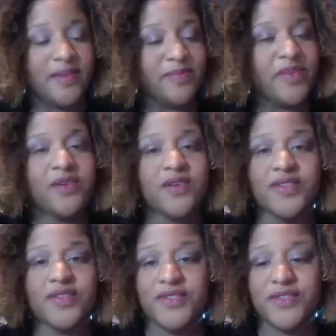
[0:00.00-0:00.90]
you're
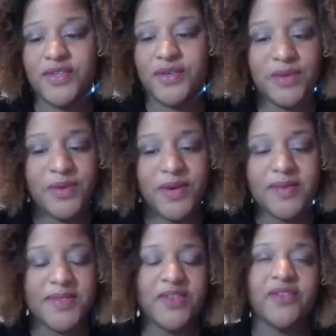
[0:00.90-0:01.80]
so
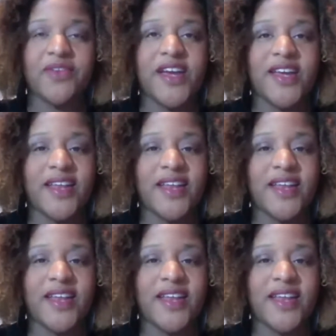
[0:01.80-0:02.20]
absolutely right.